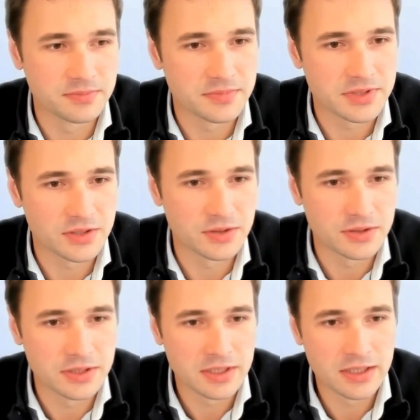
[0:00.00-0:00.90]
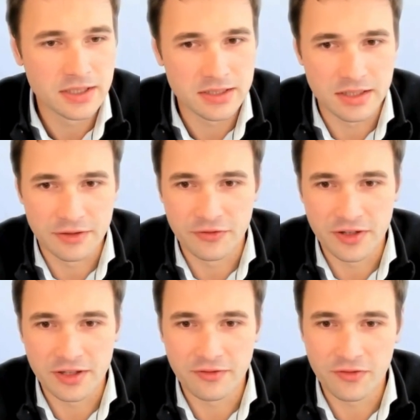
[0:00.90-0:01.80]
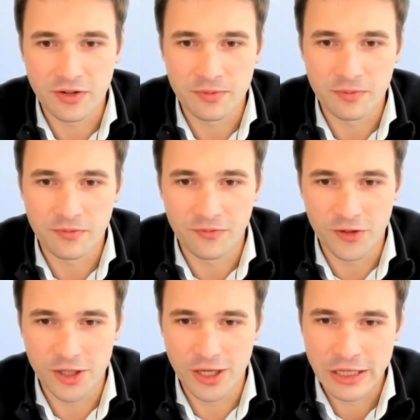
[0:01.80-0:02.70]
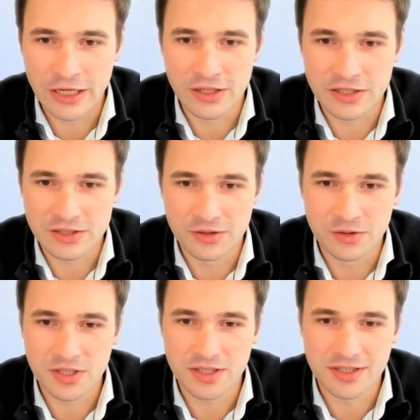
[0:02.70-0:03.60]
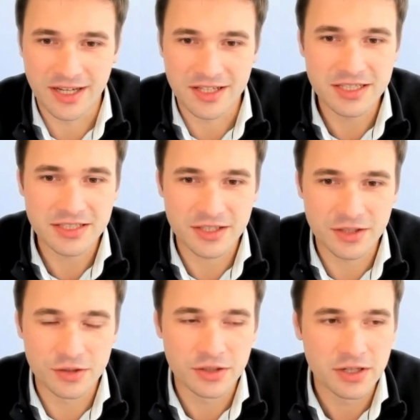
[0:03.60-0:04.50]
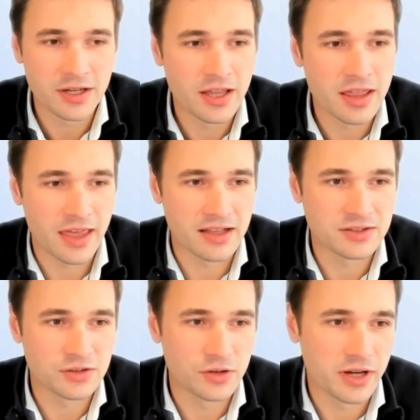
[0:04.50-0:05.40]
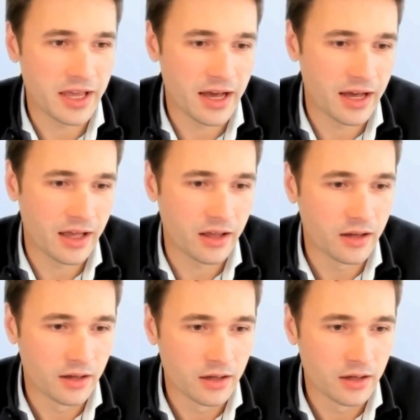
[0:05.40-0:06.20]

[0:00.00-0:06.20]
So different from video analytics solution 10 years ago, thanks to AI,